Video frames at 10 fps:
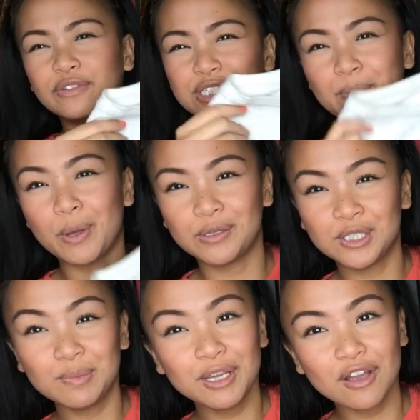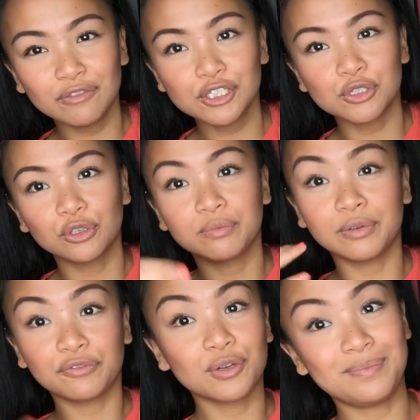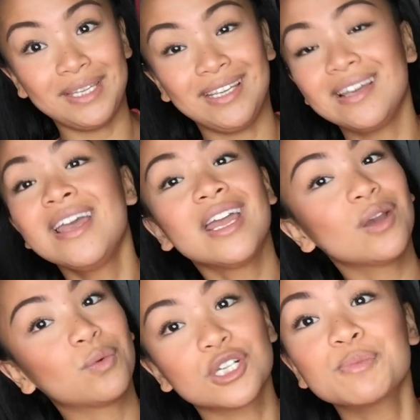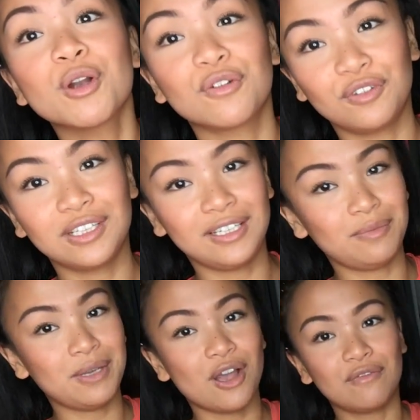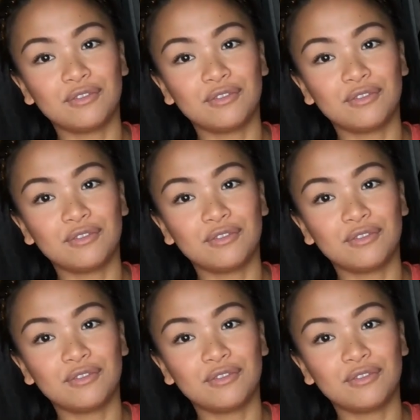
know if it's supposed to be off the shoulder, but for me it works perfectly to be